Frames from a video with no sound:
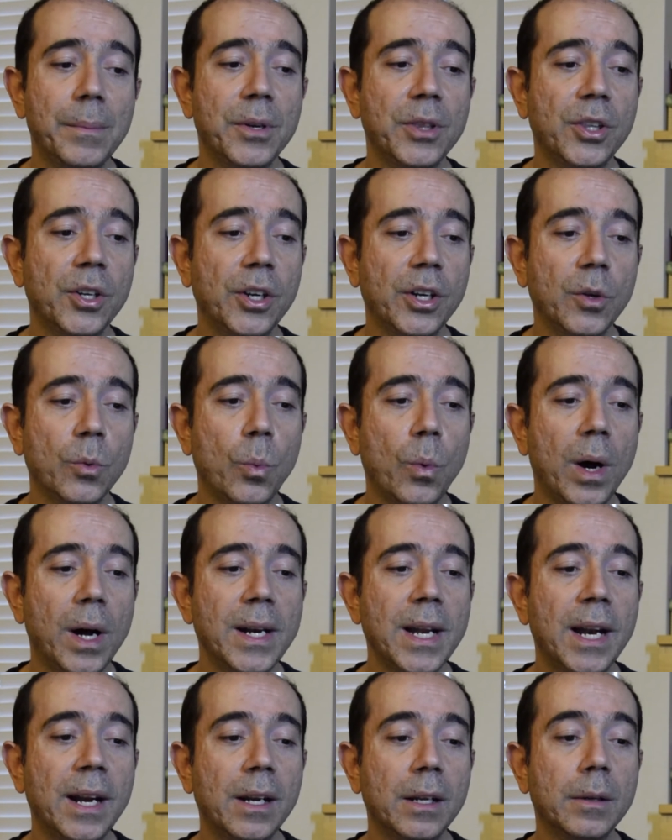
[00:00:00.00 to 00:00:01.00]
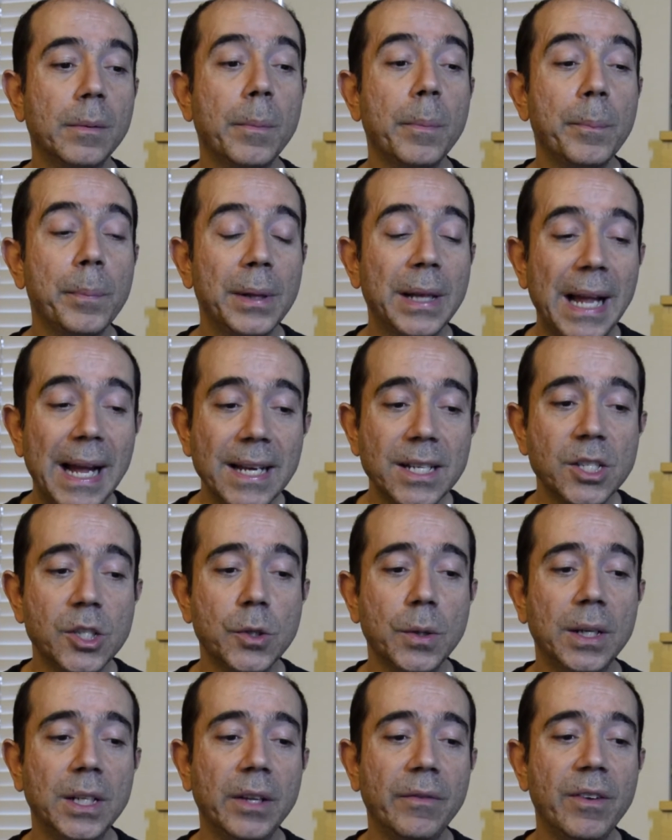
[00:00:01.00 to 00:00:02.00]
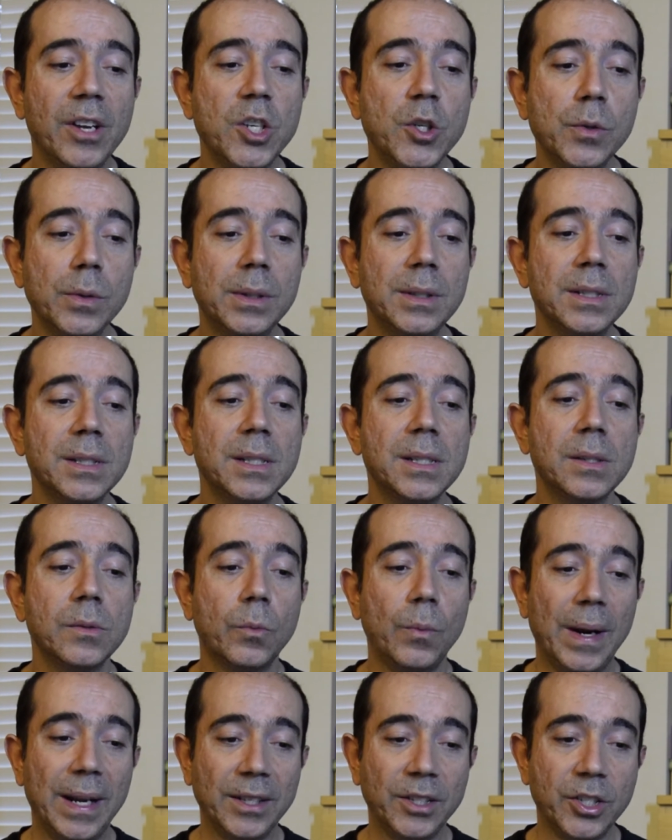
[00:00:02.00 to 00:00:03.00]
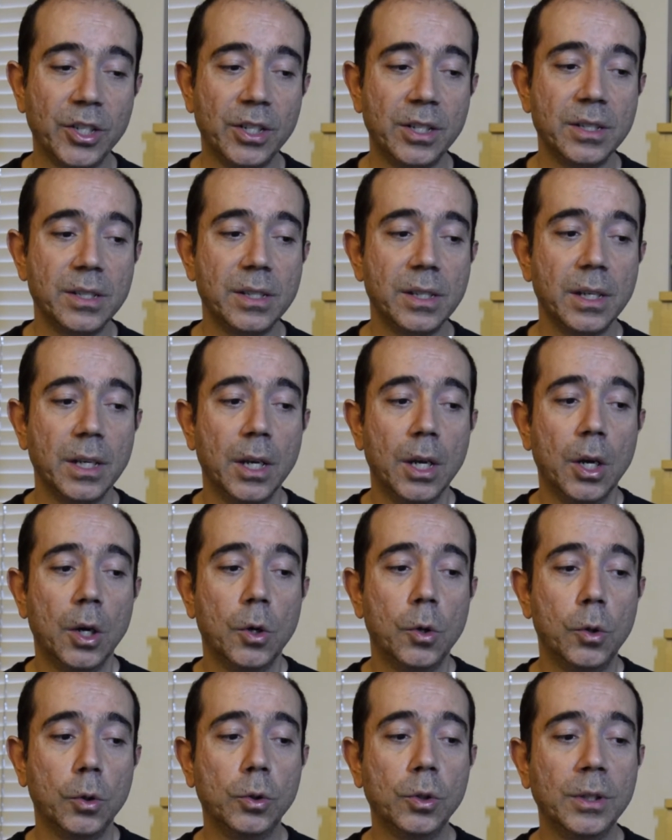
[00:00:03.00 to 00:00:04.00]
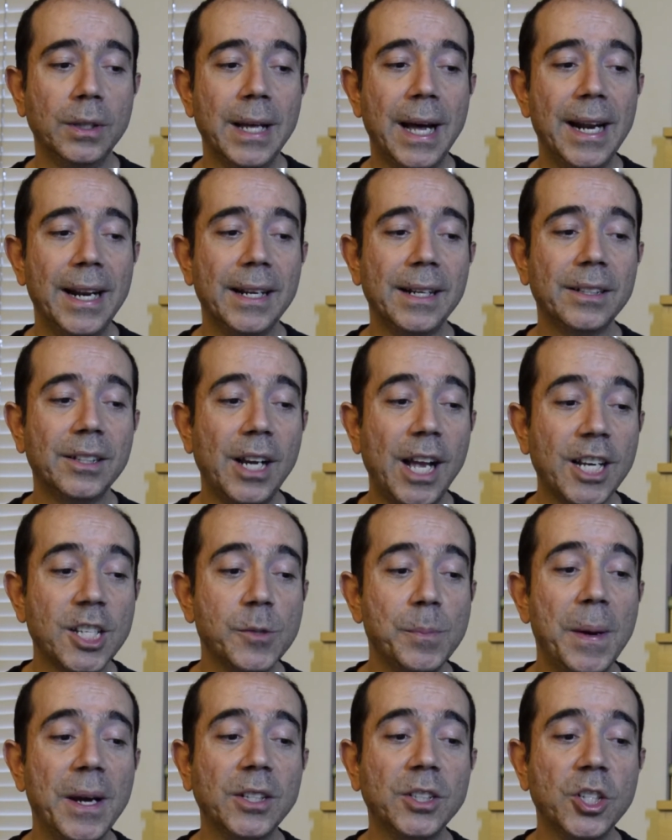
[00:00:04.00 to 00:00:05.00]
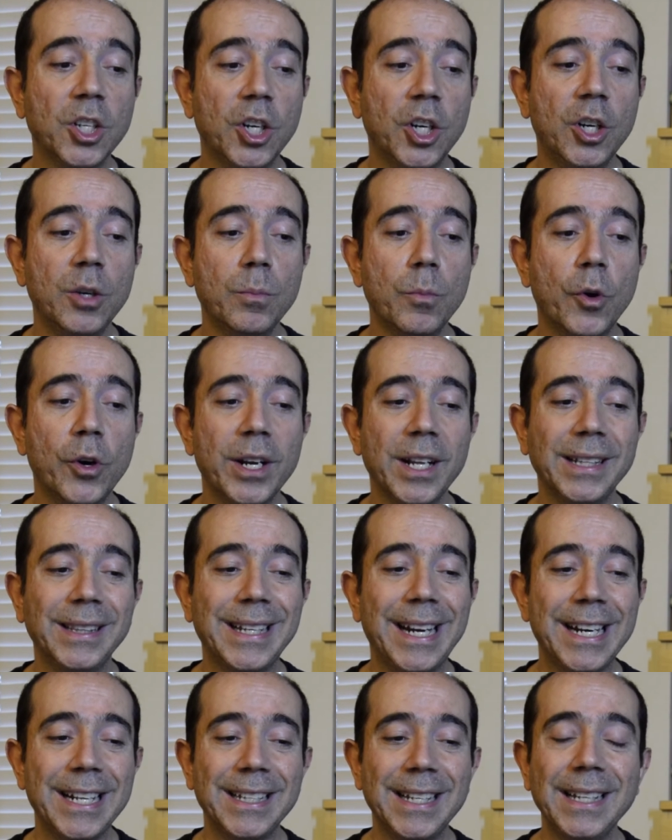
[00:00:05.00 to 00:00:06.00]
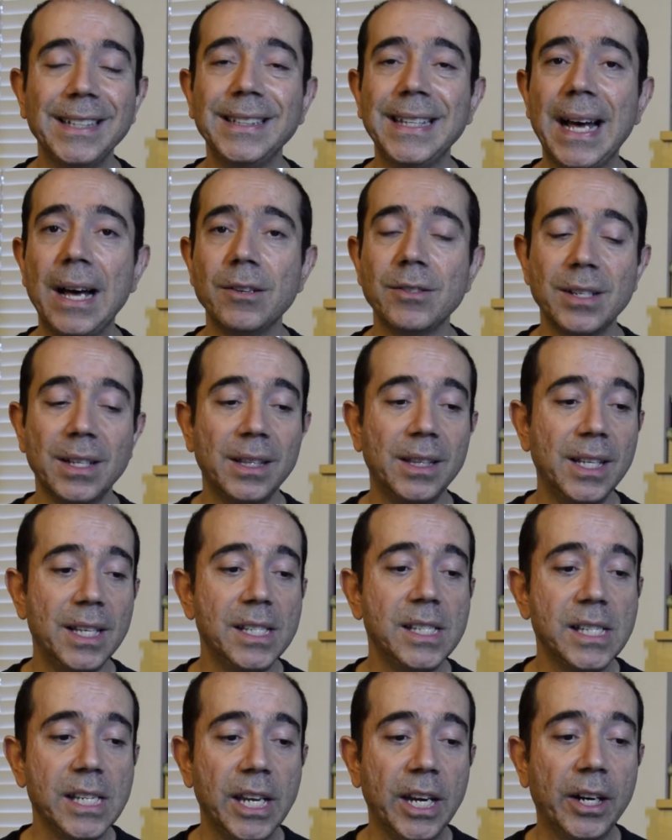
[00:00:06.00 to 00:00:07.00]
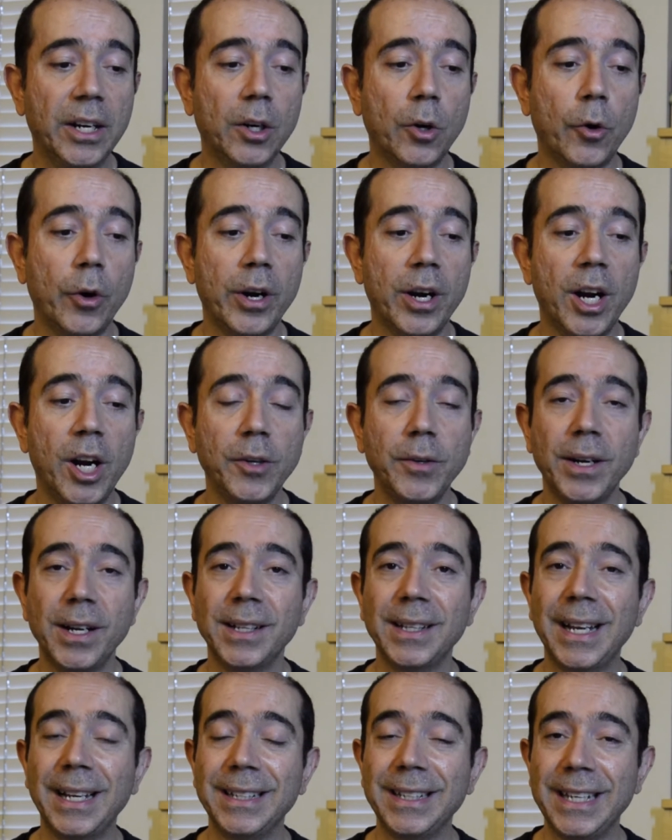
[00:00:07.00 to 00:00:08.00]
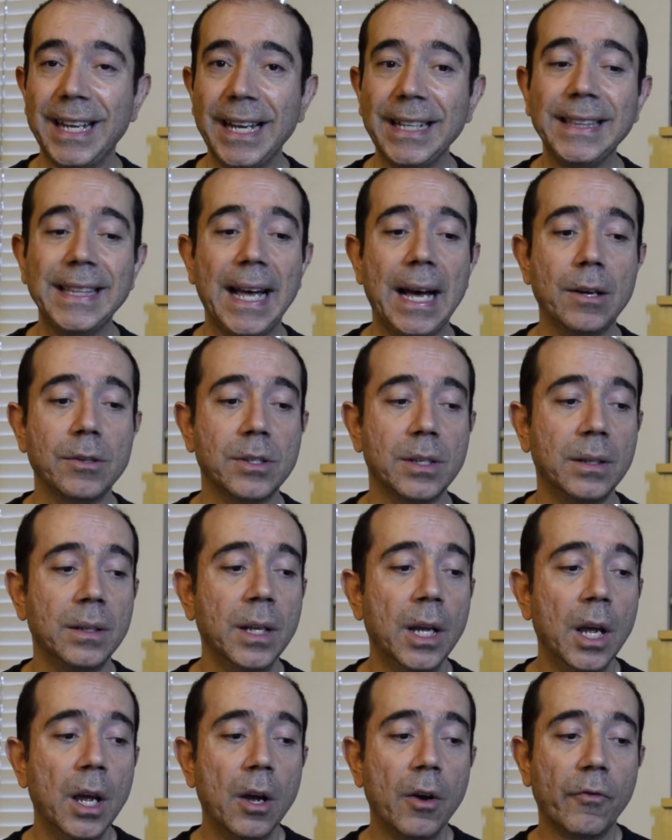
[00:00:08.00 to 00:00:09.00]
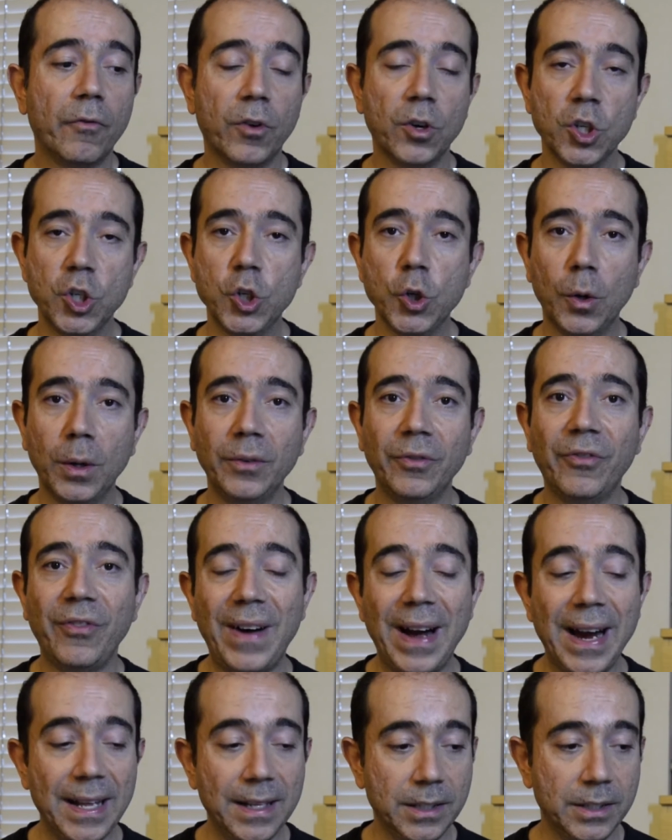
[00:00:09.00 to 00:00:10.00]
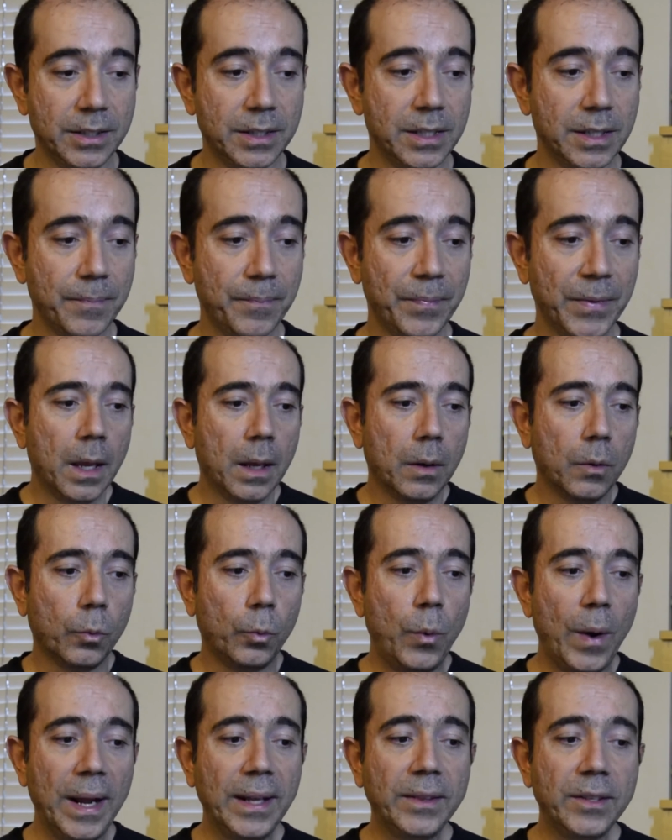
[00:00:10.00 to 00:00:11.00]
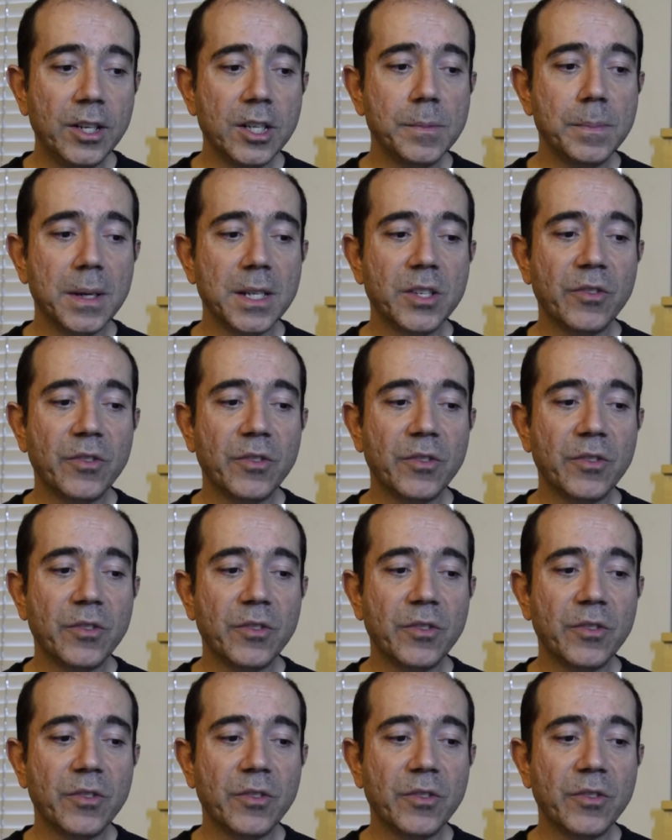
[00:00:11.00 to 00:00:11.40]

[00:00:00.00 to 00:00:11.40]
31, and it applies to individuals, renters, who do not expect to earn more than $99,000 this year or $198,000 for joint filers. Renters must